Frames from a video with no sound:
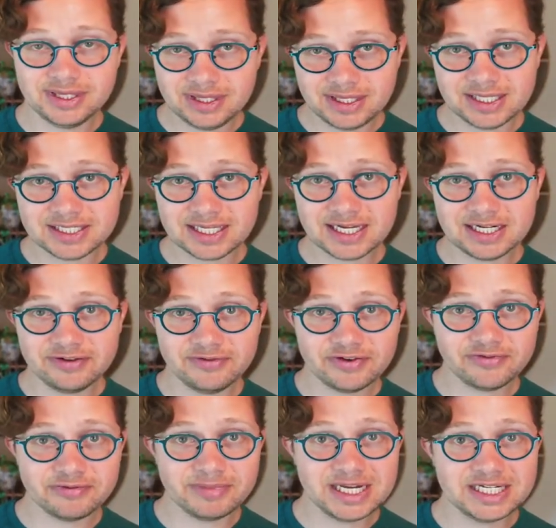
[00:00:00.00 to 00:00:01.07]
This kind of
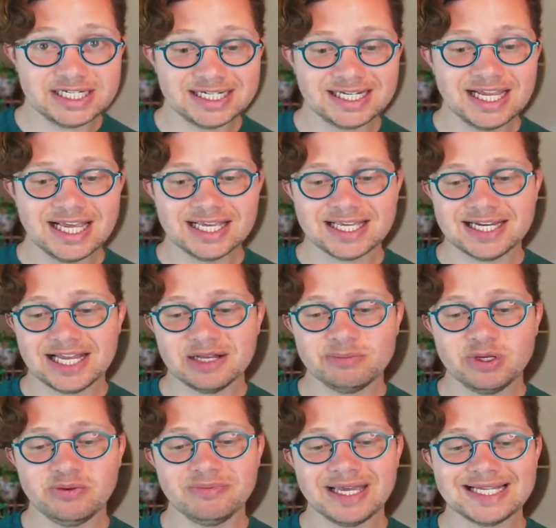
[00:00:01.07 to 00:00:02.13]
information can
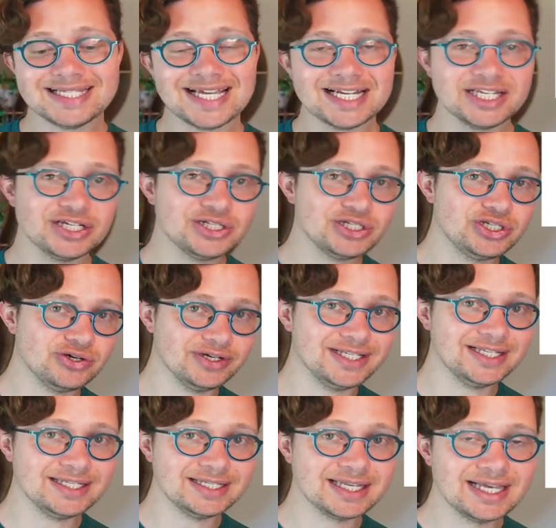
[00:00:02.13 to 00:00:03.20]
help you make technical
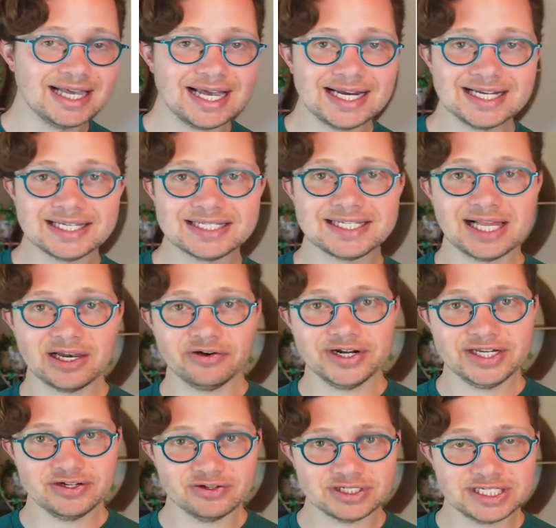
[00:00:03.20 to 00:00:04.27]
choices and
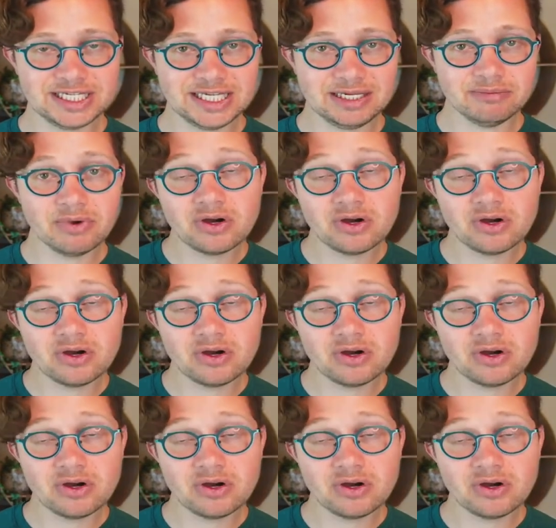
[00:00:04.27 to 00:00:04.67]
accelerate your team,